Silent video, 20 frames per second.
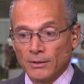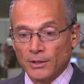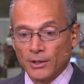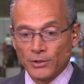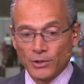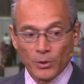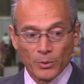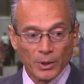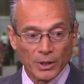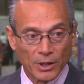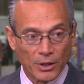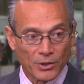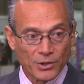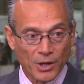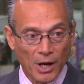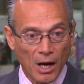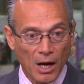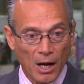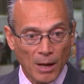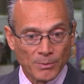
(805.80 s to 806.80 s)
they're doing their
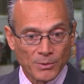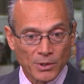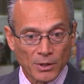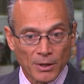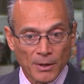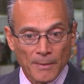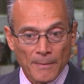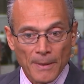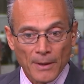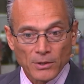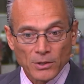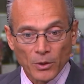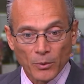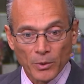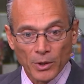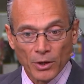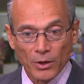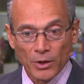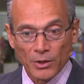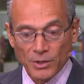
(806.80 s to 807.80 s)
jobs. So
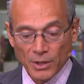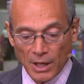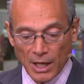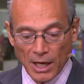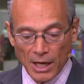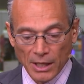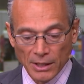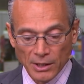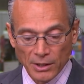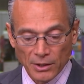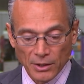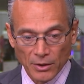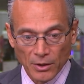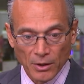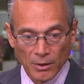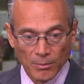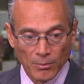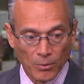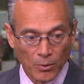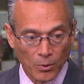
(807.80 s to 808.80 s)
we heard today that
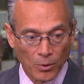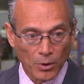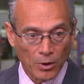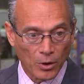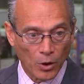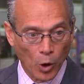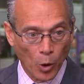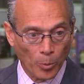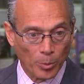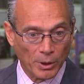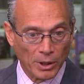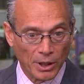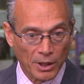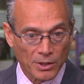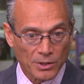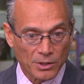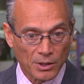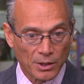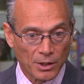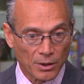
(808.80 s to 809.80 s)
there are more
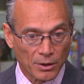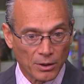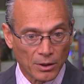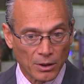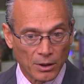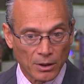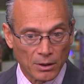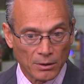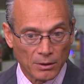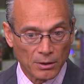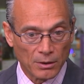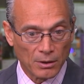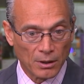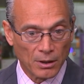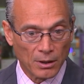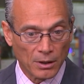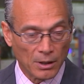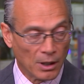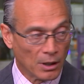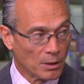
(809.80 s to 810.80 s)
openings than there are
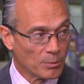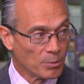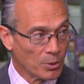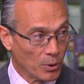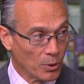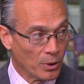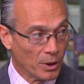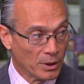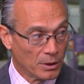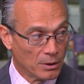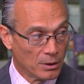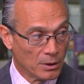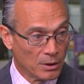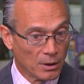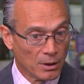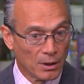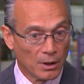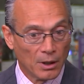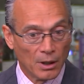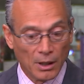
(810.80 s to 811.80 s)
uh, unemployed.
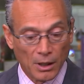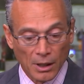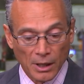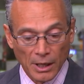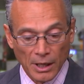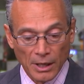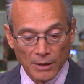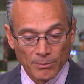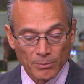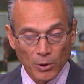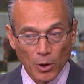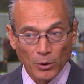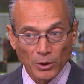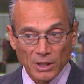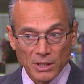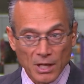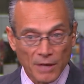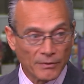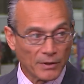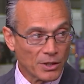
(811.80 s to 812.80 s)
Employees, yeah. uh, and
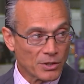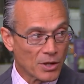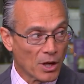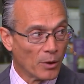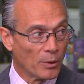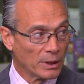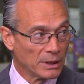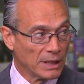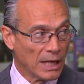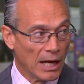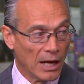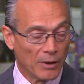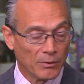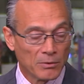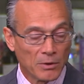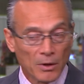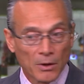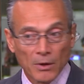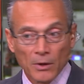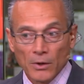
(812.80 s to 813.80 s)
productivity is going
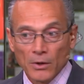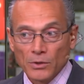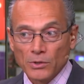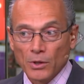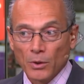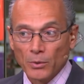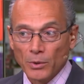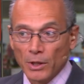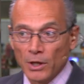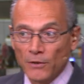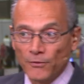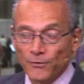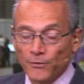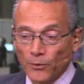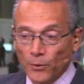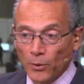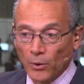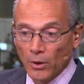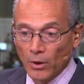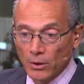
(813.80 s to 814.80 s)
down. So
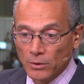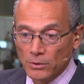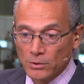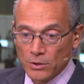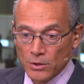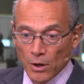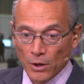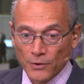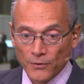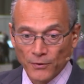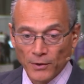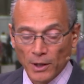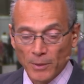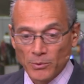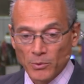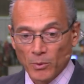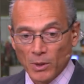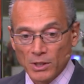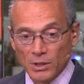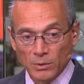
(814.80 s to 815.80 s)
Infor, Charles
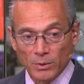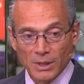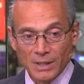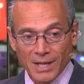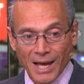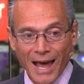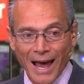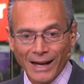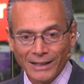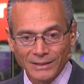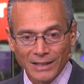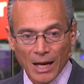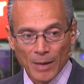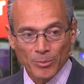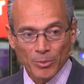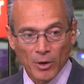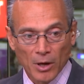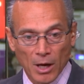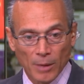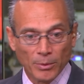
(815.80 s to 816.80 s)
Phillips wants to attack
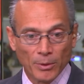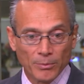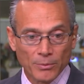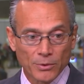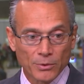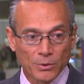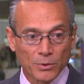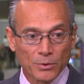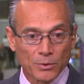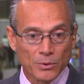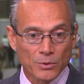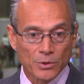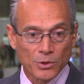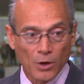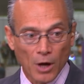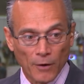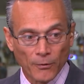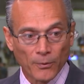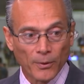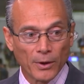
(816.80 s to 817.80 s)
that problem through
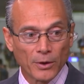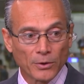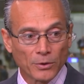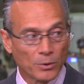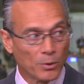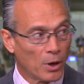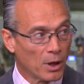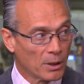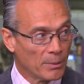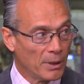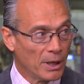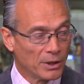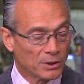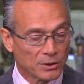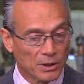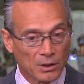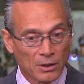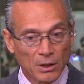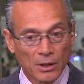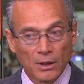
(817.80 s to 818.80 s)
software and through
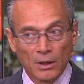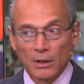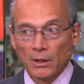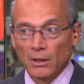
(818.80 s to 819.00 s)
automation.